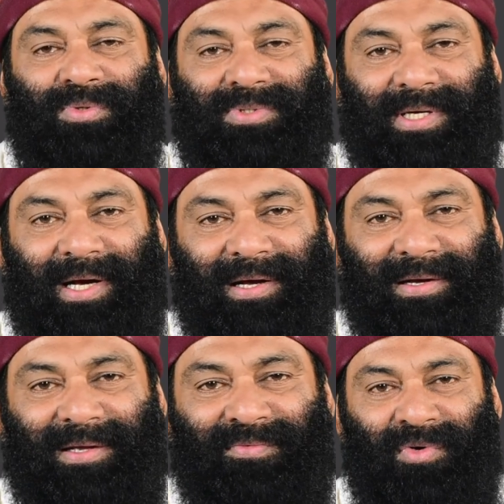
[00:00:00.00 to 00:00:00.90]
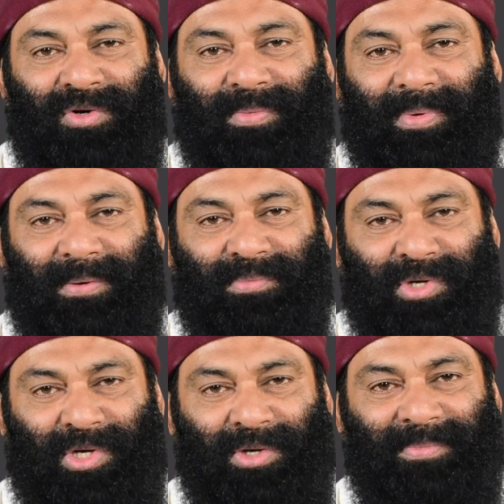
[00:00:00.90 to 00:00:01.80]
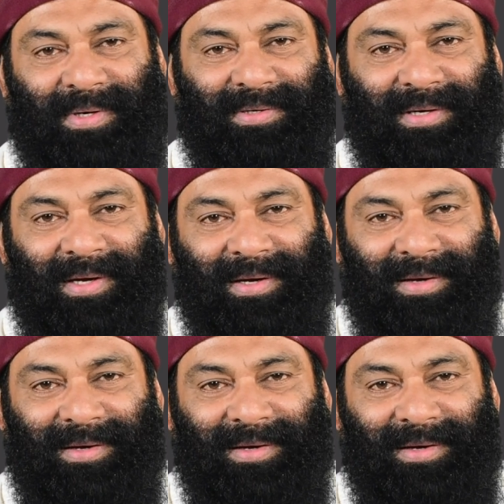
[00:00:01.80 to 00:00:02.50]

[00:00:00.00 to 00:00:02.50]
Buddha. you want to become human,